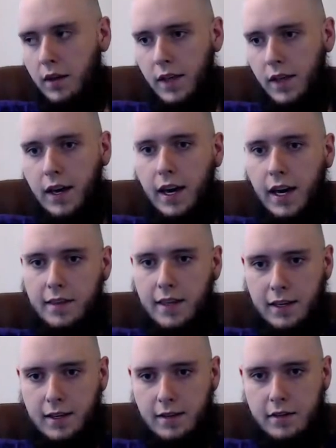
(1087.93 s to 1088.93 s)
that I
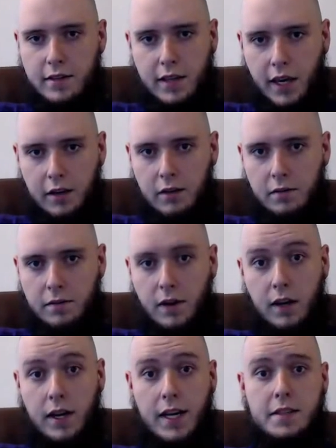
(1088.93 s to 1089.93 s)
think is kind of
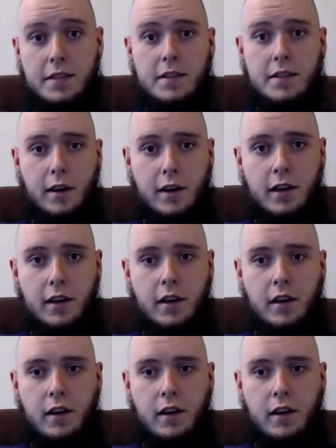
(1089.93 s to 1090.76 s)
unnecessary,